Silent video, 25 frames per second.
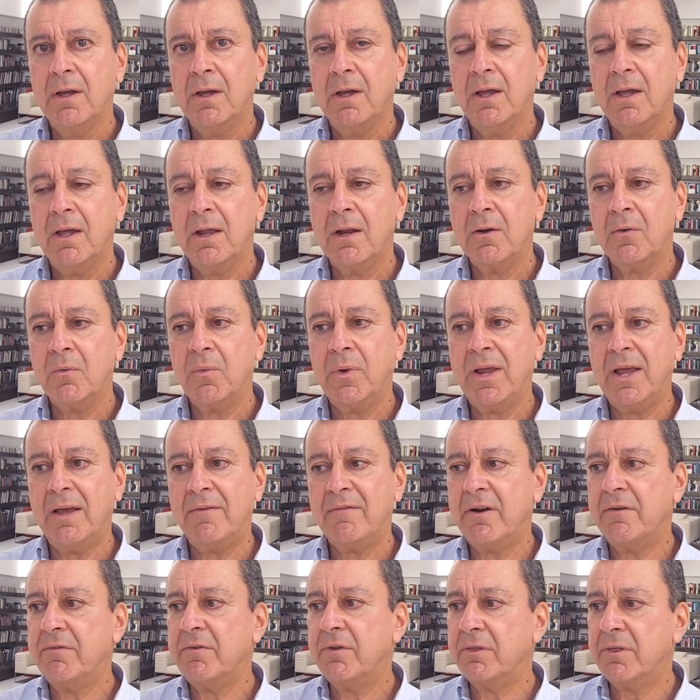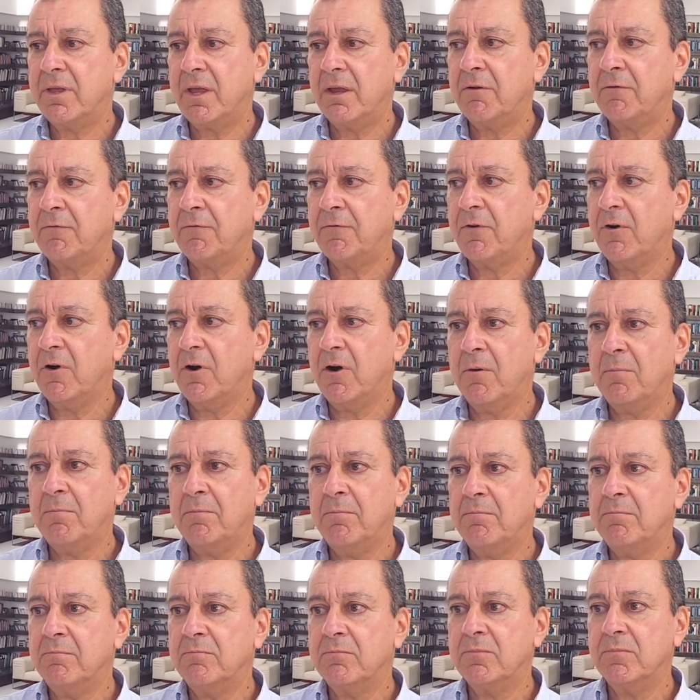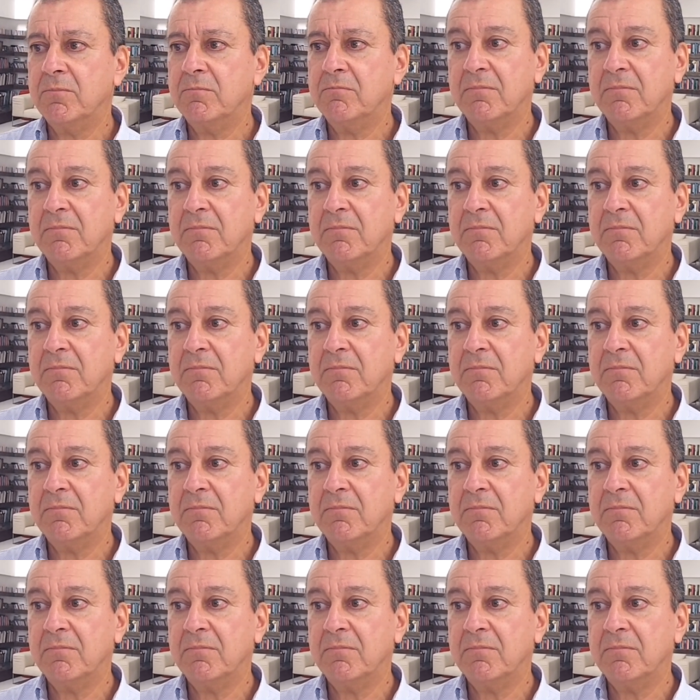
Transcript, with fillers: and we have everything from